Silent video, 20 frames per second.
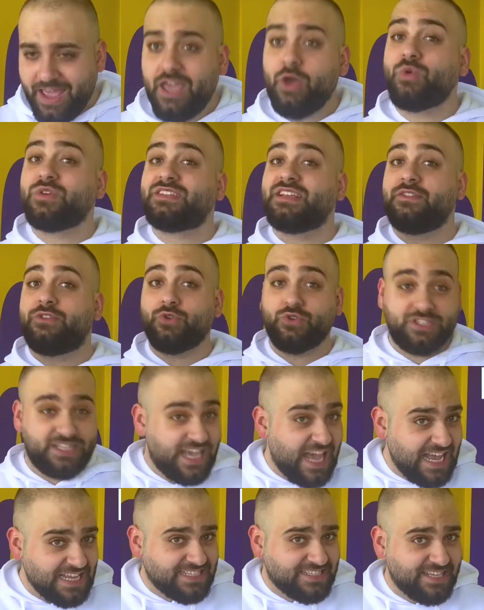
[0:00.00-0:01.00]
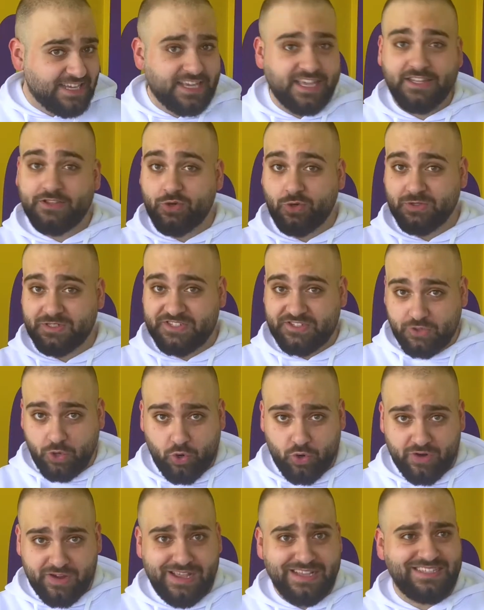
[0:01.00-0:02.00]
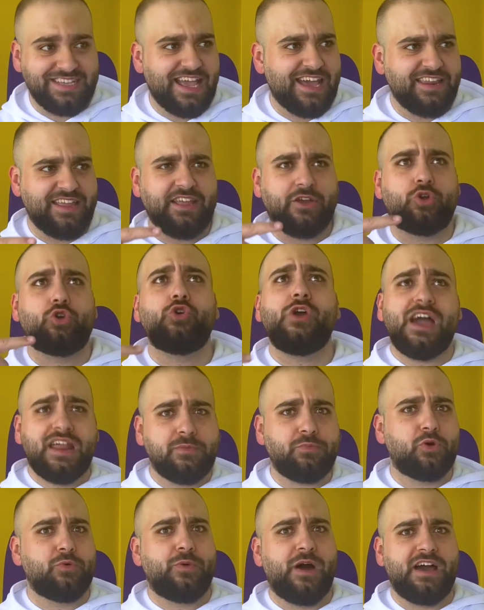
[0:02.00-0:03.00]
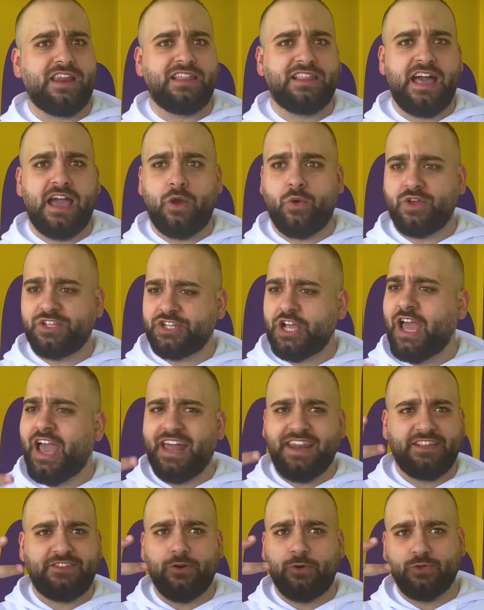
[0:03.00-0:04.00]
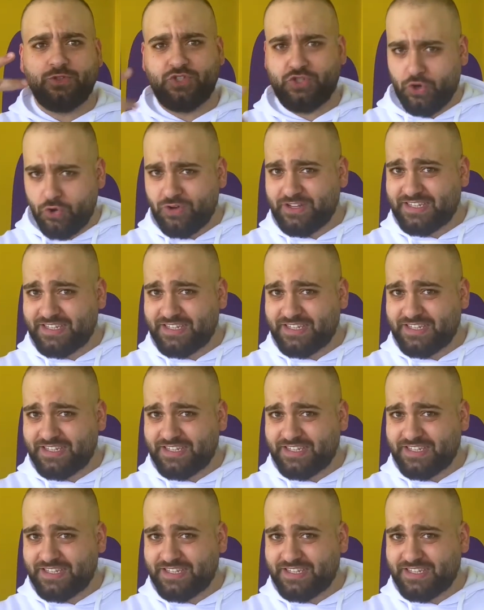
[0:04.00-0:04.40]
was enthusiastic, he told stories, he had incredible body language, and he told jokes